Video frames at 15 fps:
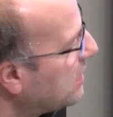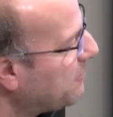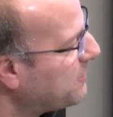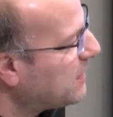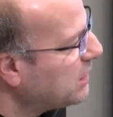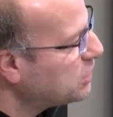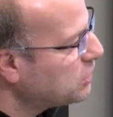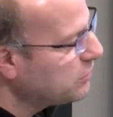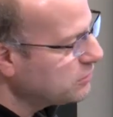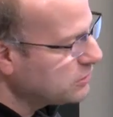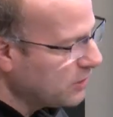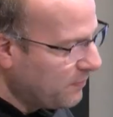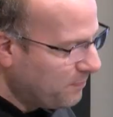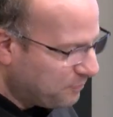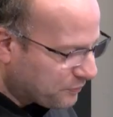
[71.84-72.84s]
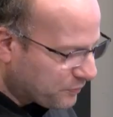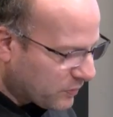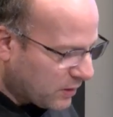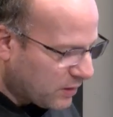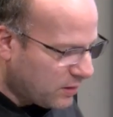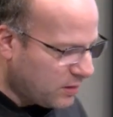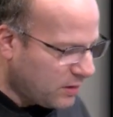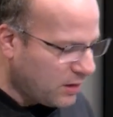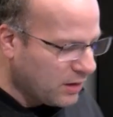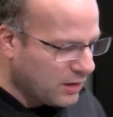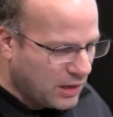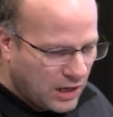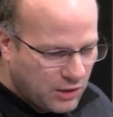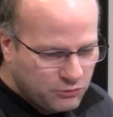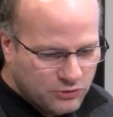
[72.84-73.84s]
adaptation.
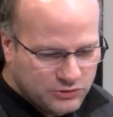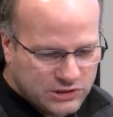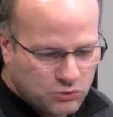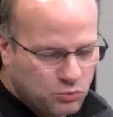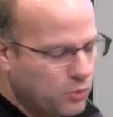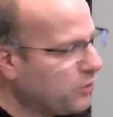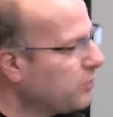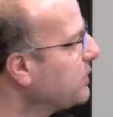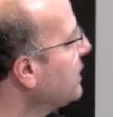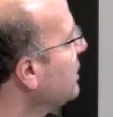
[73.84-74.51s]
How does it work